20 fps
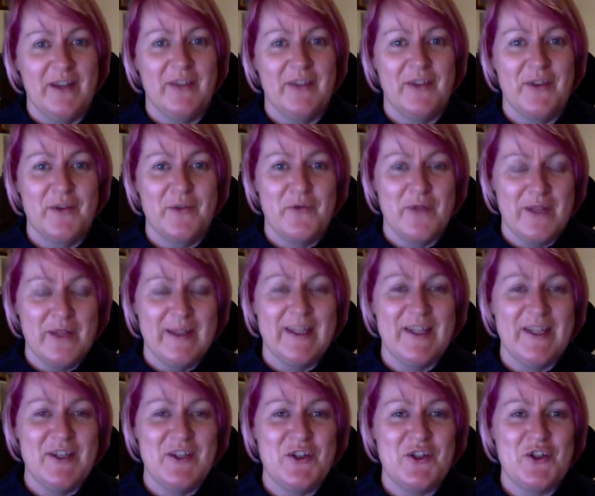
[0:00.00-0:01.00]
and the
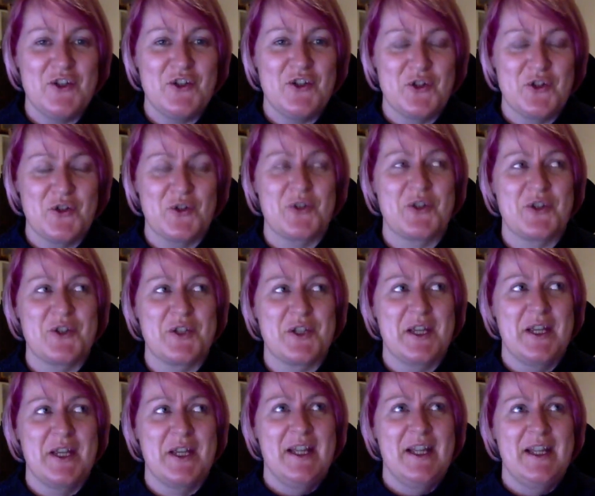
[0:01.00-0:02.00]
village
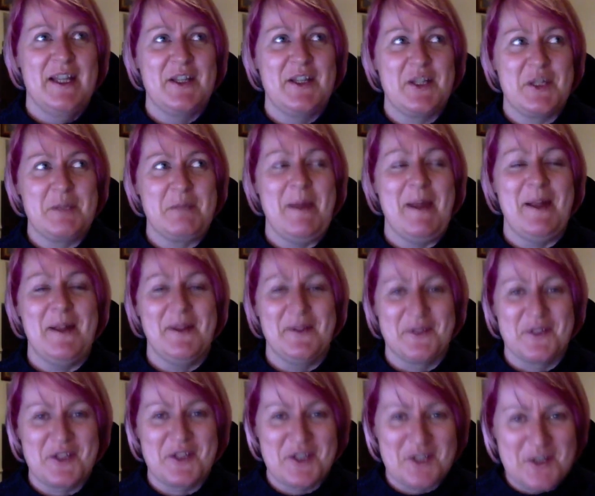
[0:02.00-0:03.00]
just
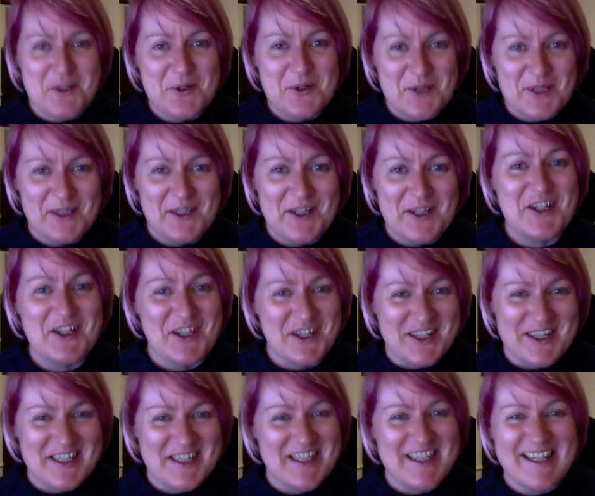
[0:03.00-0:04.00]
smells so delicious.